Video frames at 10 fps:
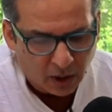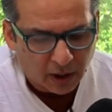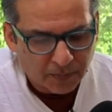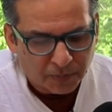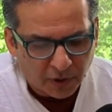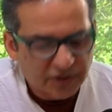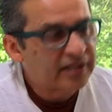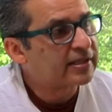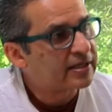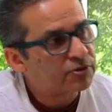on
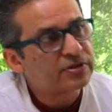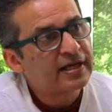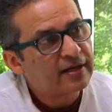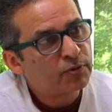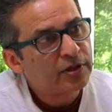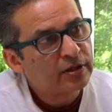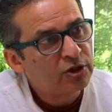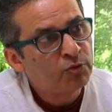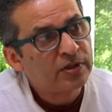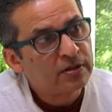projects associated with
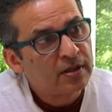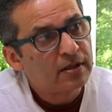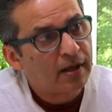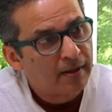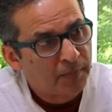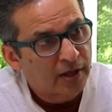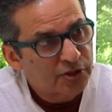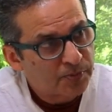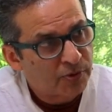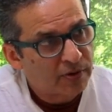human
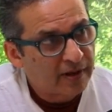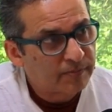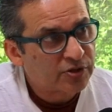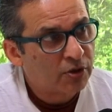Mars program.